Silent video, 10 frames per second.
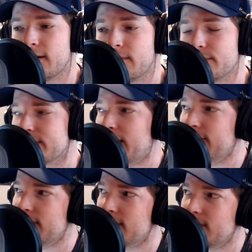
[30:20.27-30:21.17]
what was
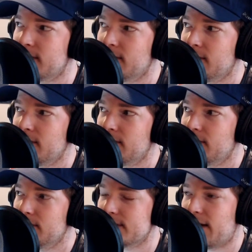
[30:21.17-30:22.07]
that, it
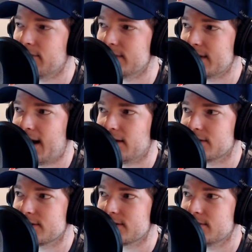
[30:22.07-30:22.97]
was out in
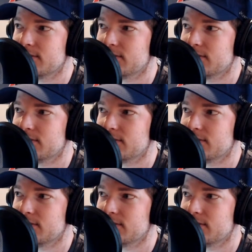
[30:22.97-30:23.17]
Dallas.